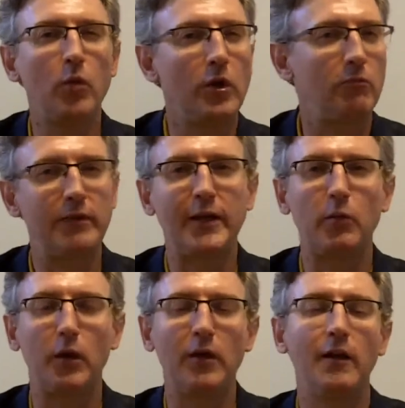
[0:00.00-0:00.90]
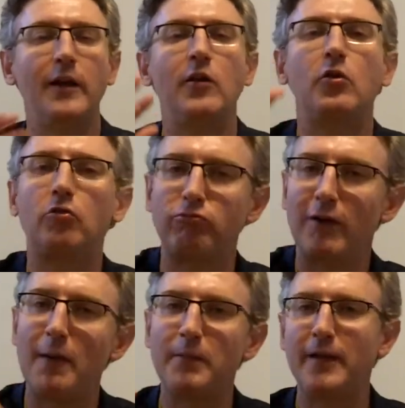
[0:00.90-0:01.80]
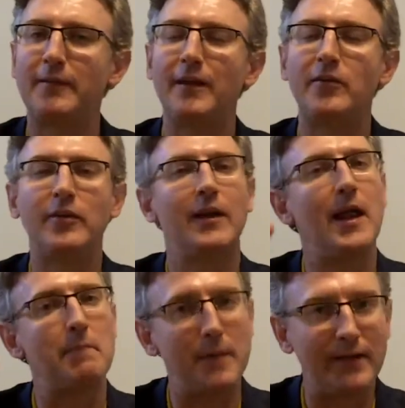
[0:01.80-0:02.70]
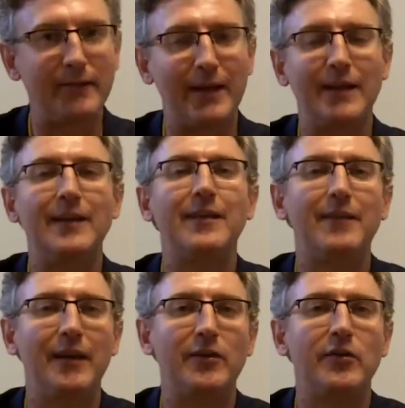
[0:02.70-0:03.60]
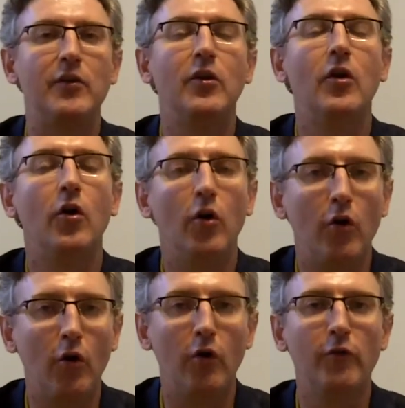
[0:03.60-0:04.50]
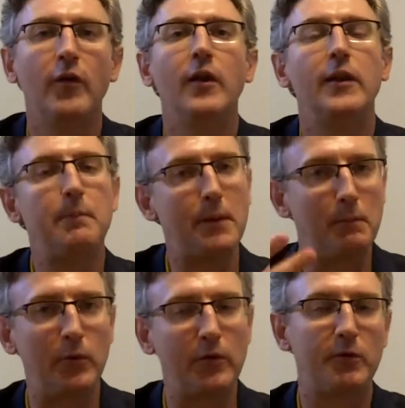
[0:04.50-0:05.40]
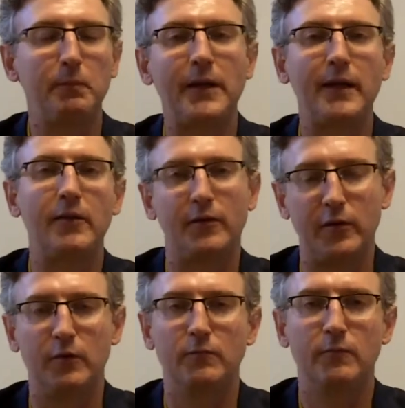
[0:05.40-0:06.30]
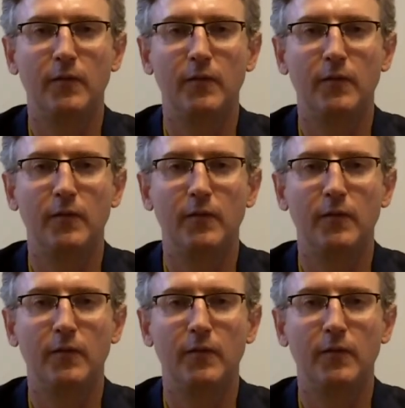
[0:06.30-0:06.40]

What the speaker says: work really well and it'll grab the attention and maintain the attention of the people you're speaking to.